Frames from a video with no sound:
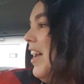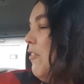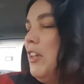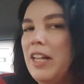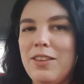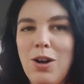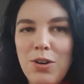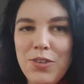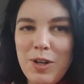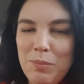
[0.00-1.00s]
Feel like the
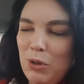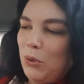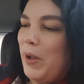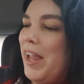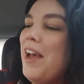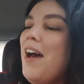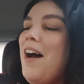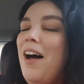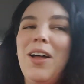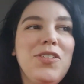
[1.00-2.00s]
car's gonna blow away.
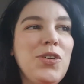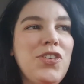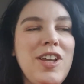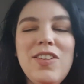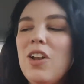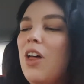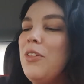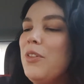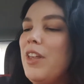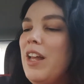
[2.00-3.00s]
So she's an
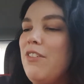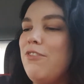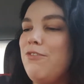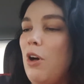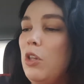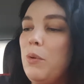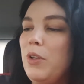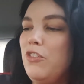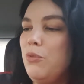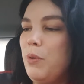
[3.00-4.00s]
author that I follow
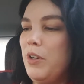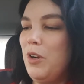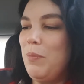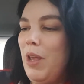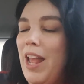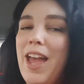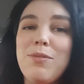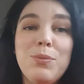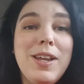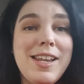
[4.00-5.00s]
on Twitter, but I
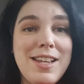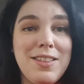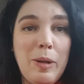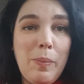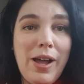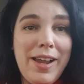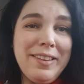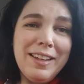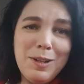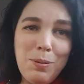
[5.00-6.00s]
haven't read anything by,
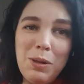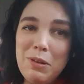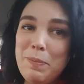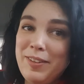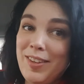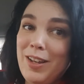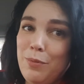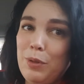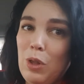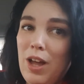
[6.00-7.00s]
and that could probably be said
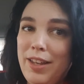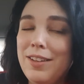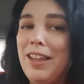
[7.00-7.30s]
of a lot,